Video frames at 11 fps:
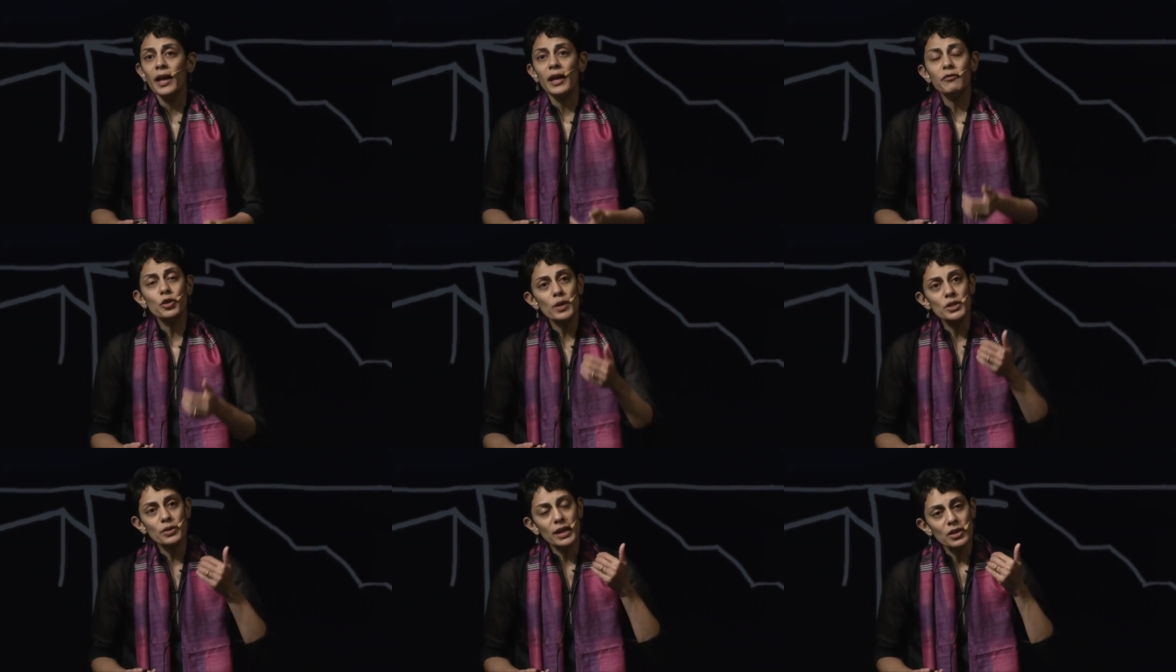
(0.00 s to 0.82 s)
If you were
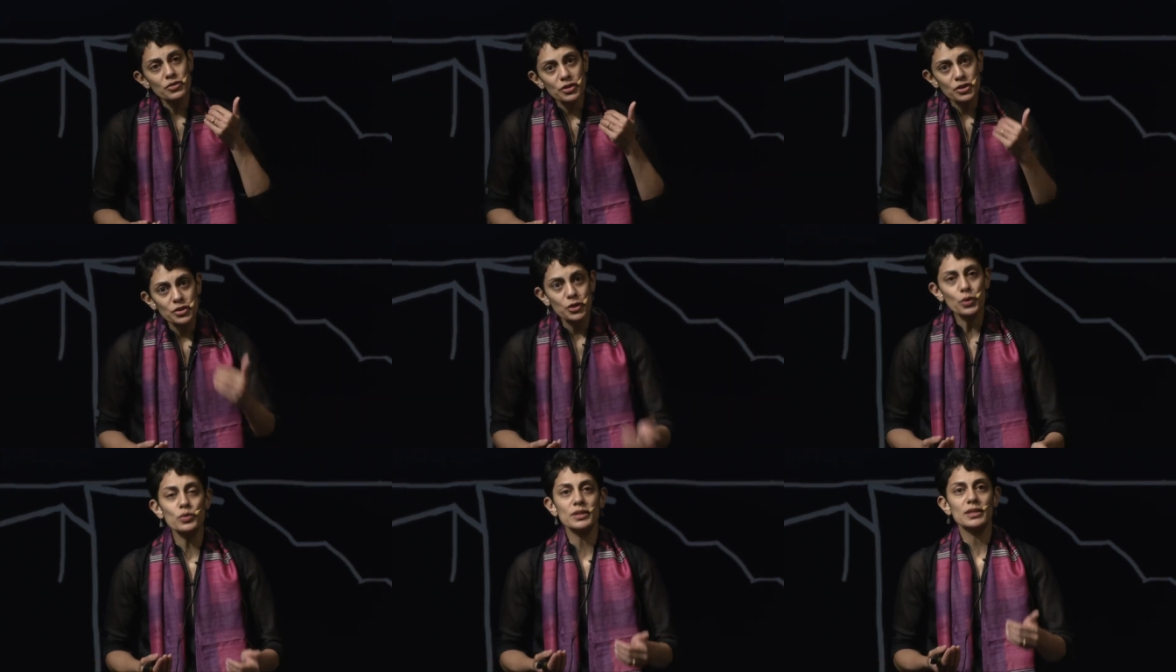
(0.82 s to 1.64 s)
to
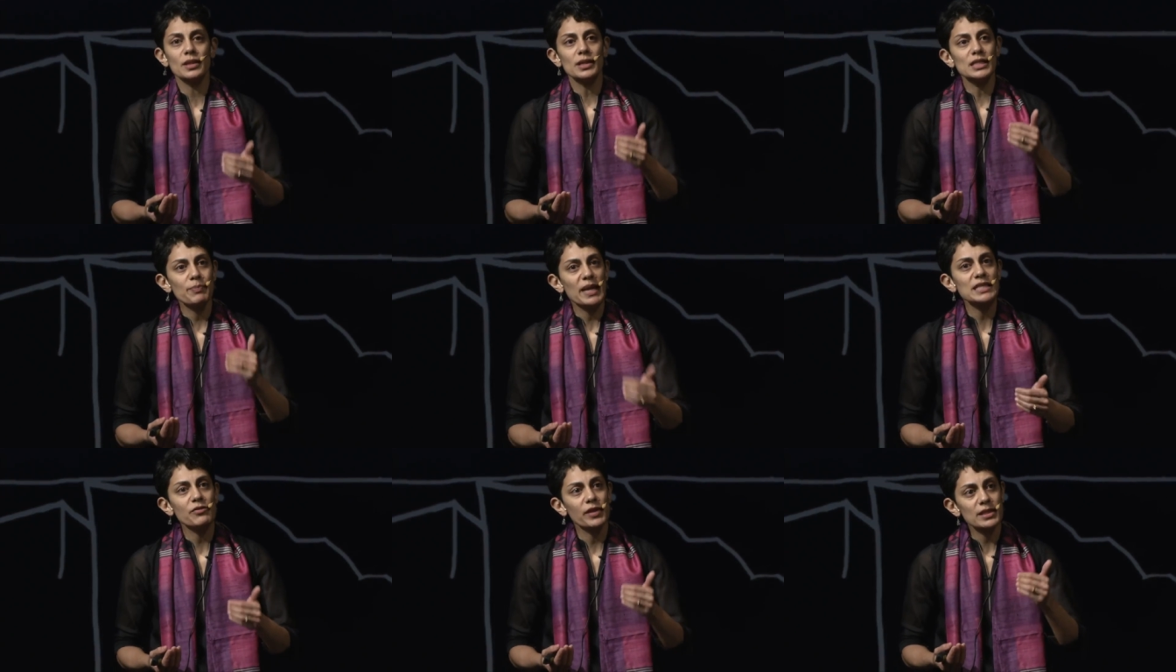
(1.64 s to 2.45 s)
introduce a
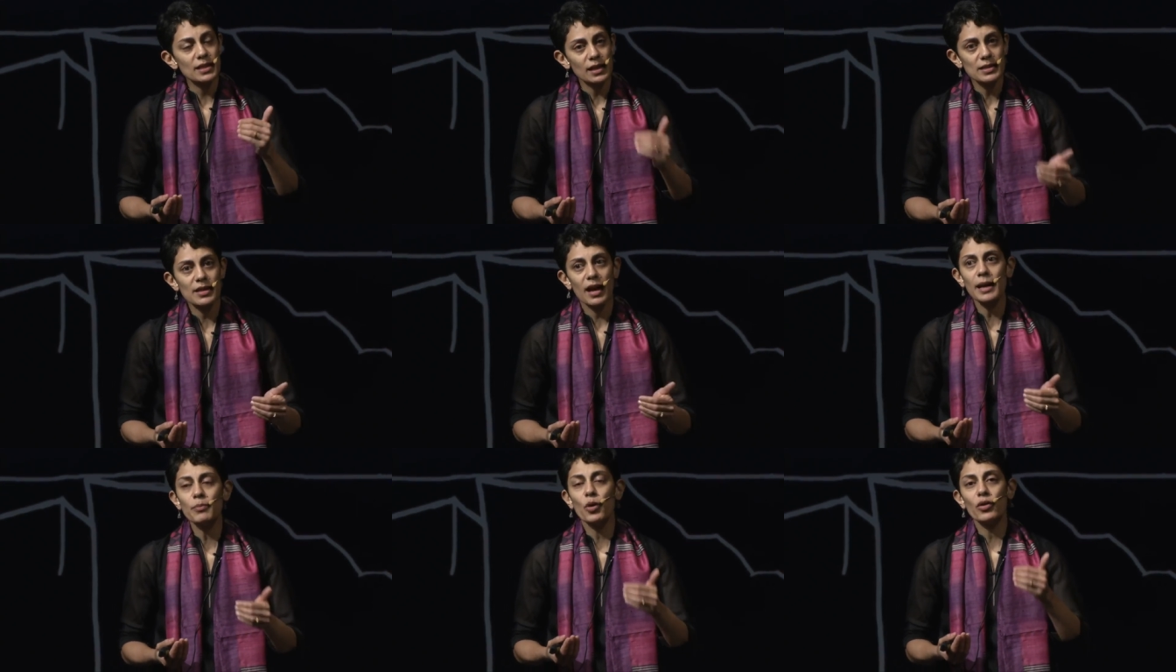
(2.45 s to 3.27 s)
specific cell
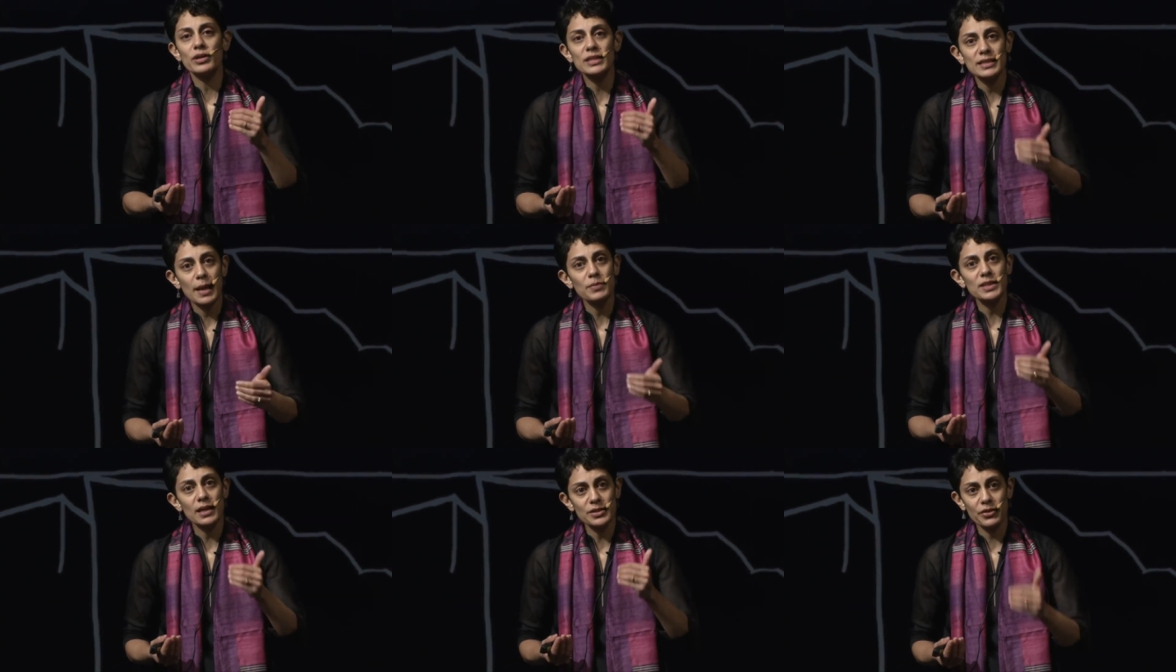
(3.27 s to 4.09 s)
type or a stem
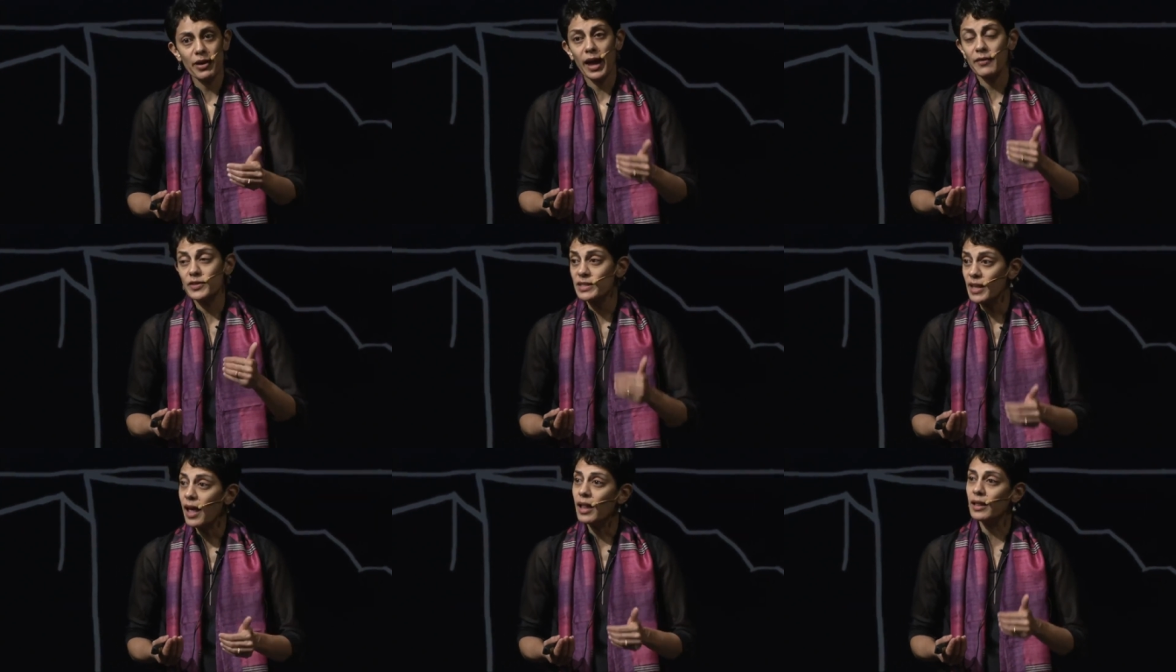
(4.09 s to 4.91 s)
cell-derived
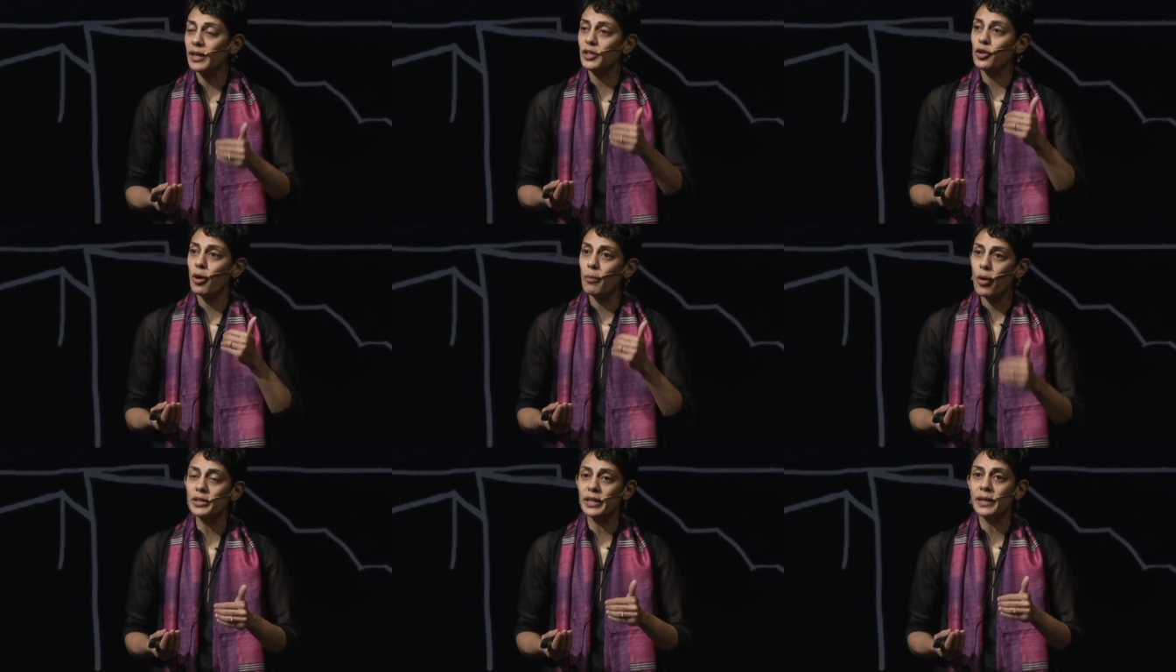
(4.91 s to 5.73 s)
cell in your
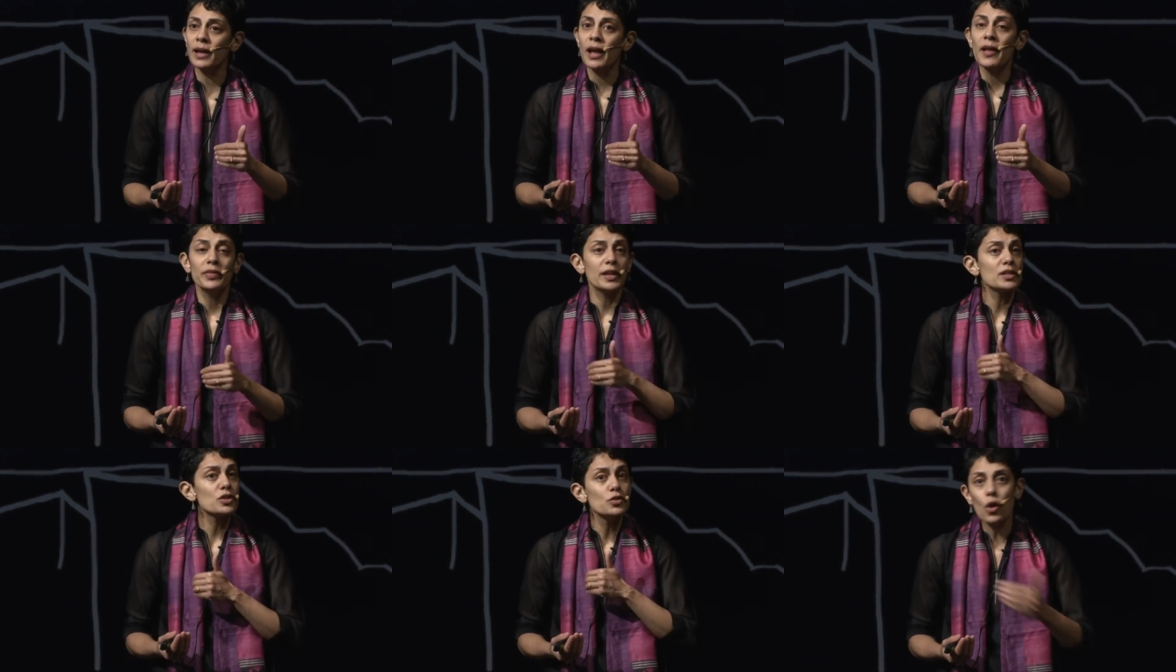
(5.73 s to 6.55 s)
body, there
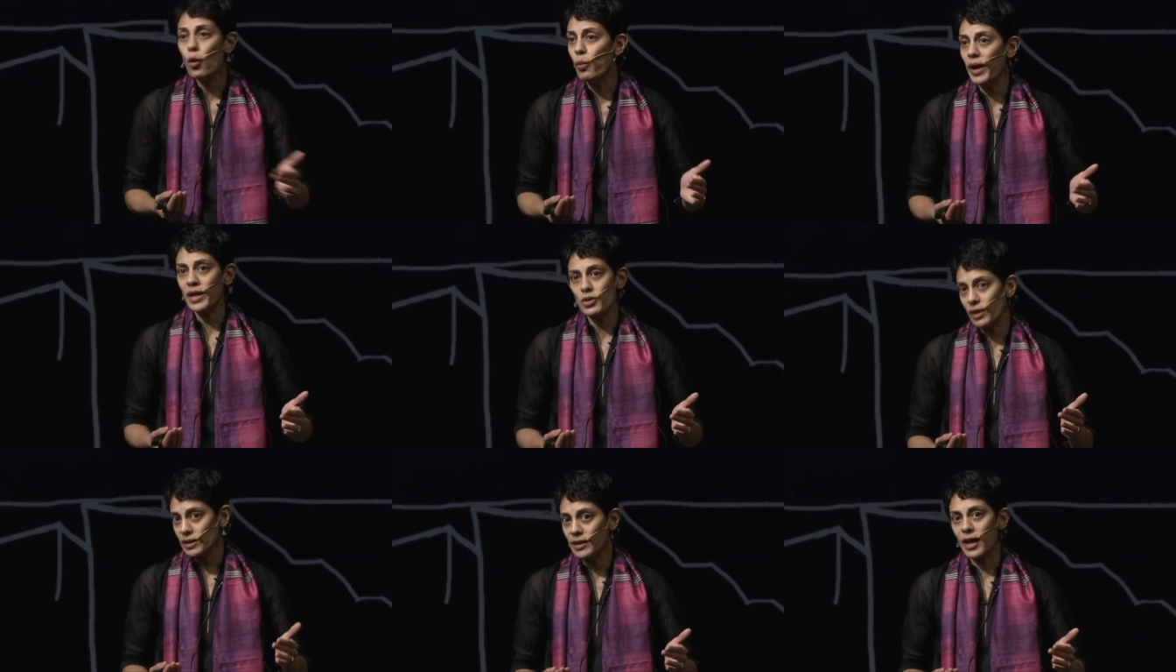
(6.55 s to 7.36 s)
is no way you
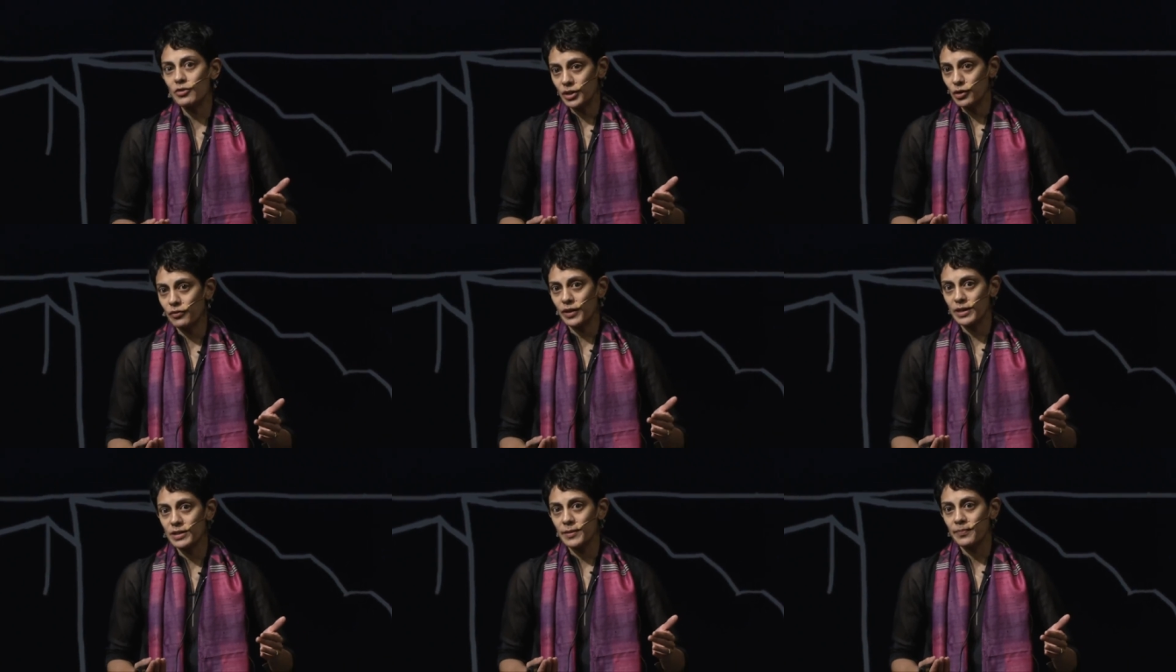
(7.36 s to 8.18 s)
can get rid of
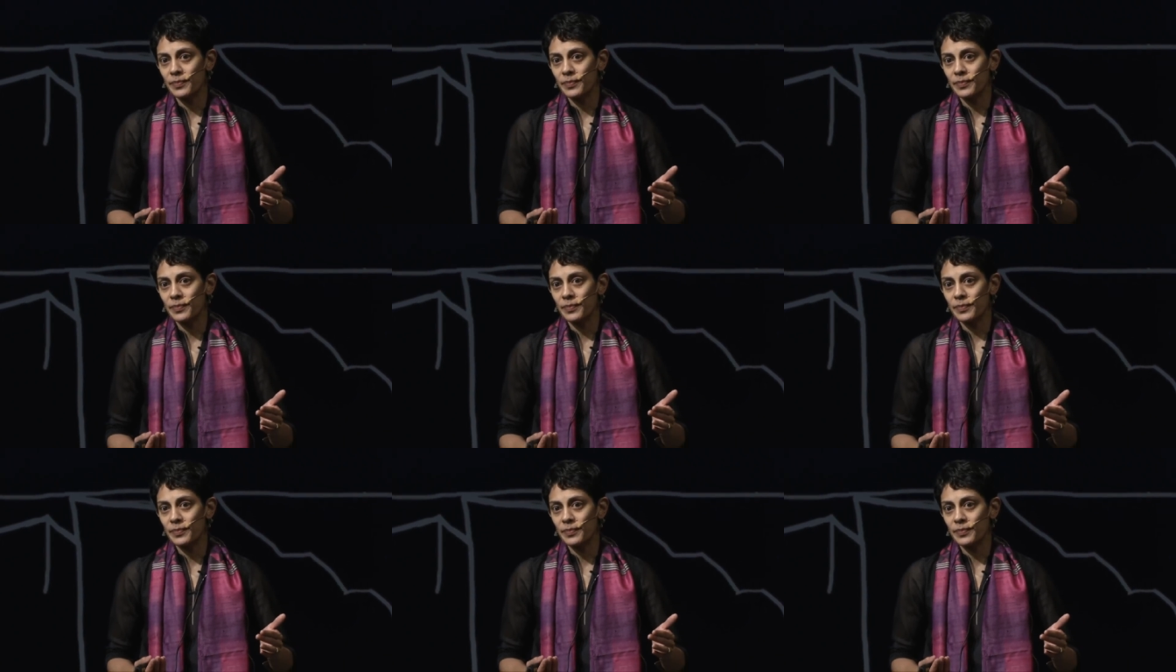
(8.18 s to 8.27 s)
it.